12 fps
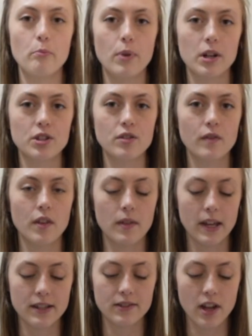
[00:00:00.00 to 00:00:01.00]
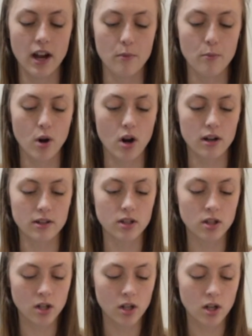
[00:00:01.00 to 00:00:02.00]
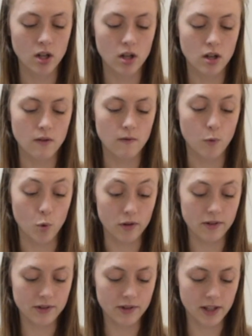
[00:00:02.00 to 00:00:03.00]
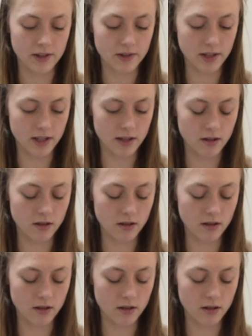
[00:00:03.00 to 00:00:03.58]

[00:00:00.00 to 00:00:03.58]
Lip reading: bunch of the things that I bought for the season.